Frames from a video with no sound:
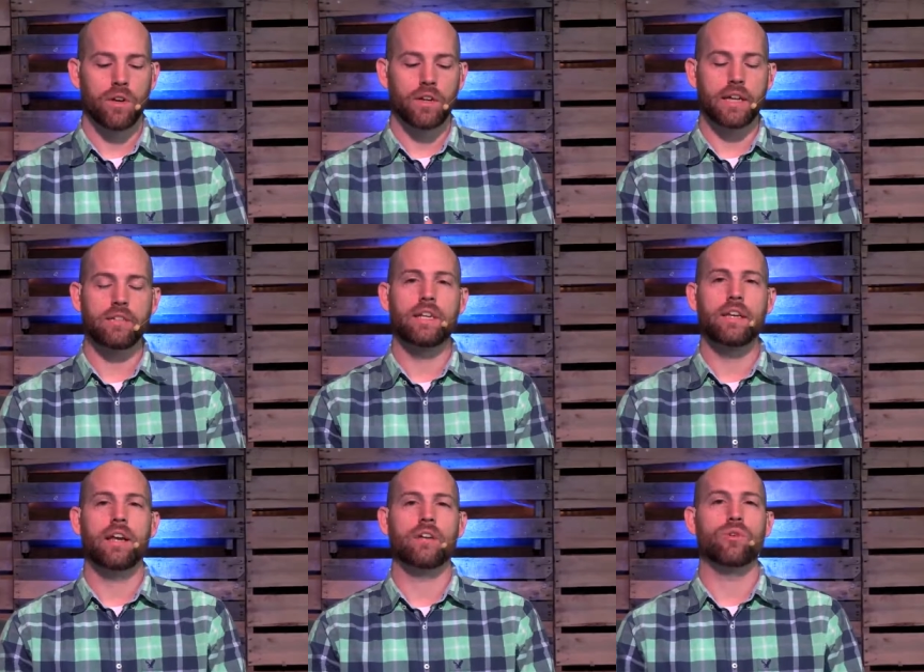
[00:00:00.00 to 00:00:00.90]
a dusty
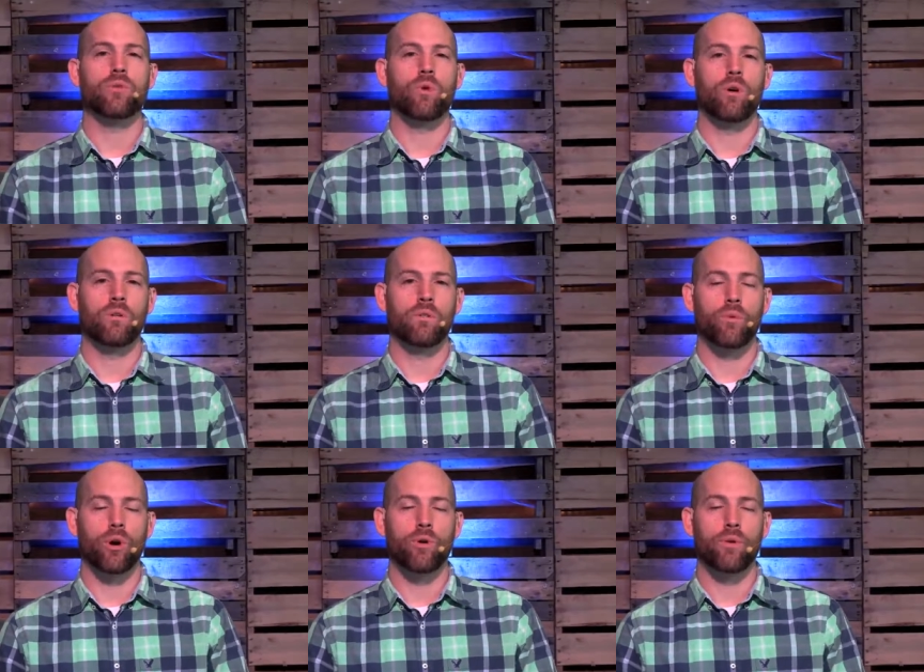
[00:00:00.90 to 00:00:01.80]
desert roll,
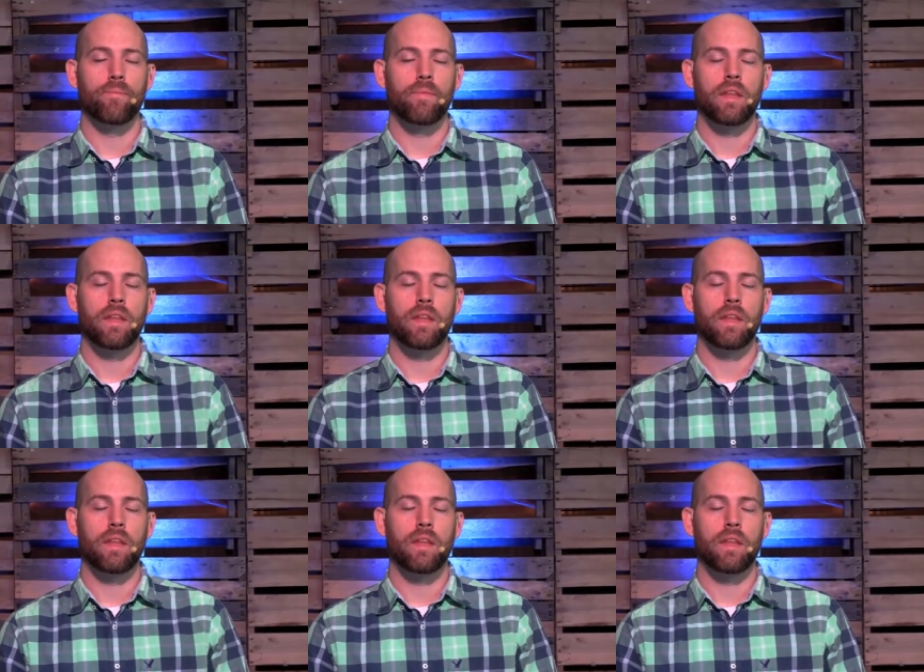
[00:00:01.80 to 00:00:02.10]
road,